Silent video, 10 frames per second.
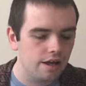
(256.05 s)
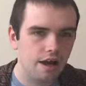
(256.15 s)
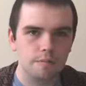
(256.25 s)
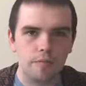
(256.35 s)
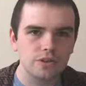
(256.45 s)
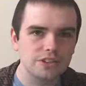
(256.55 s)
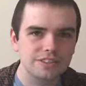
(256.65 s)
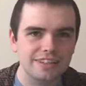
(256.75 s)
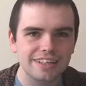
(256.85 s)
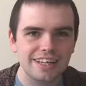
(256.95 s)

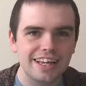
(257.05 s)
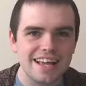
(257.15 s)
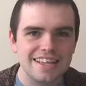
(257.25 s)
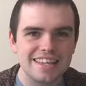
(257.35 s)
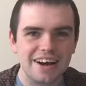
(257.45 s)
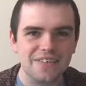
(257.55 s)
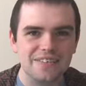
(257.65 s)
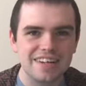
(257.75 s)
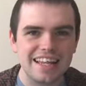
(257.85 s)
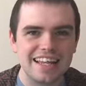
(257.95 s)
modern down
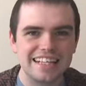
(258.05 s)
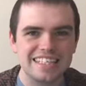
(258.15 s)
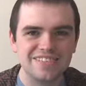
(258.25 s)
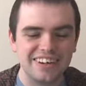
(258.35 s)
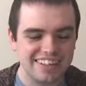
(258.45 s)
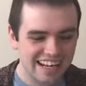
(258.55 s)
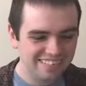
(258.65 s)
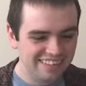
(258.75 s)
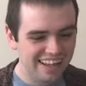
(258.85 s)
with the kids one now.